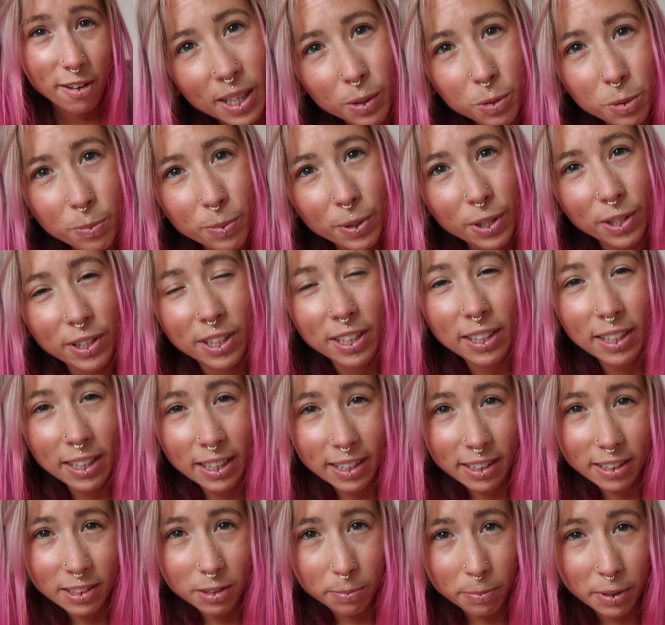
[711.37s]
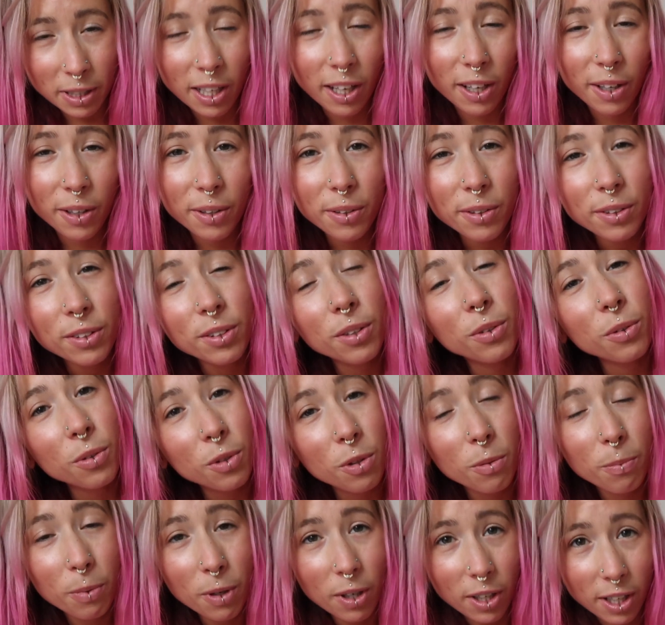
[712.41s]
I will put the links below to all
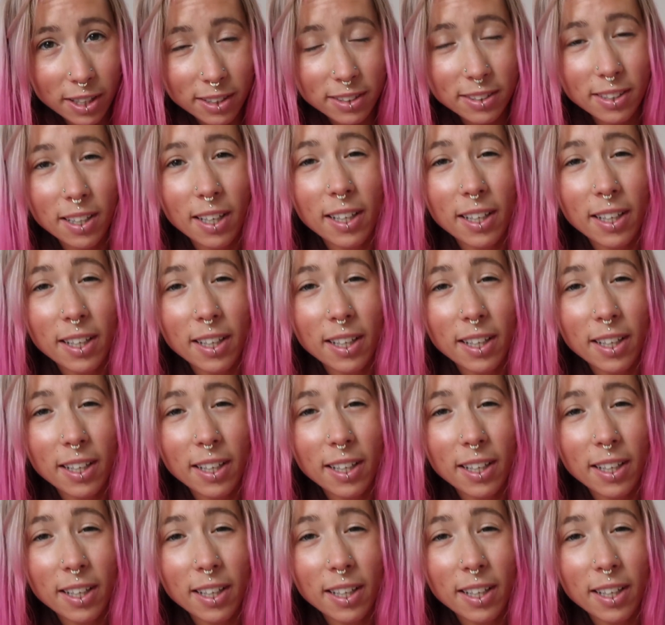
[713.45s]
the products